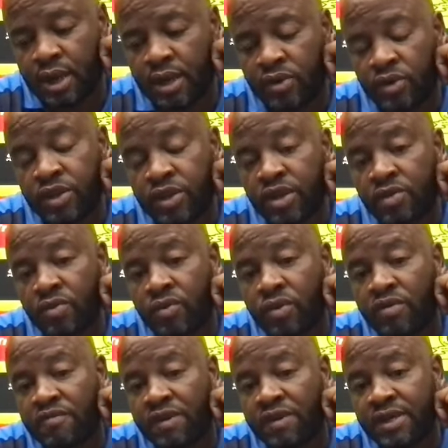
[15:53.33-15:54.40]
I don't think
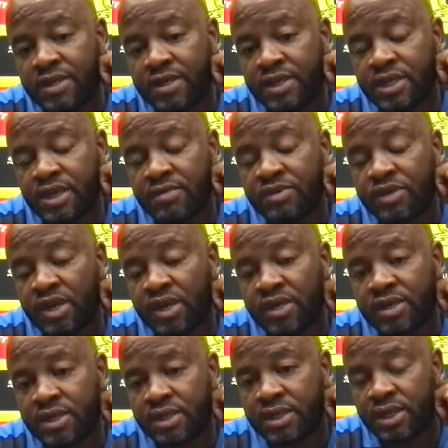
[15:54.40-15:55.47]
we'll face the same
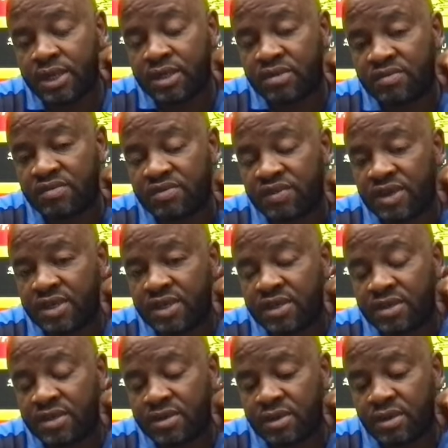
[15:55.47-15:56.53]
challenges that Chiefs
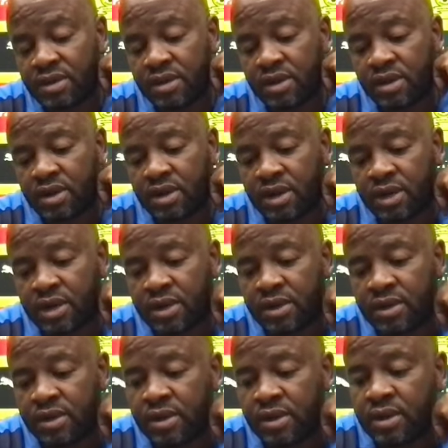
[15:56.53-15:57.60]
faced. I think
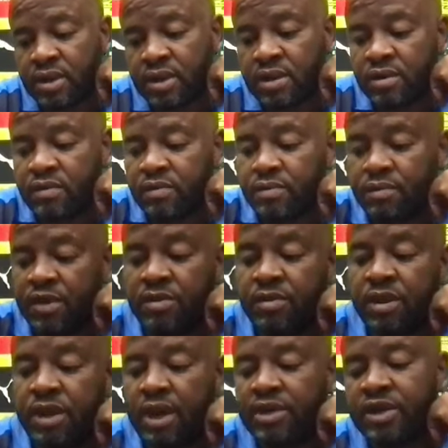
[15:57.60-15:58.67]

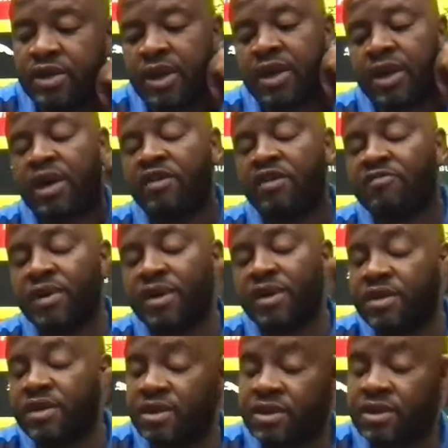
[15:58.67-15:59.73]
maybe Algerian
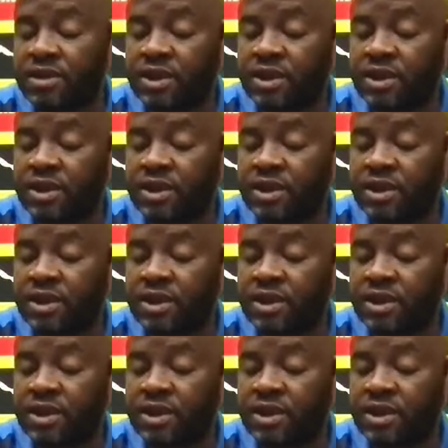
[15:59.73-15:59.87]
government and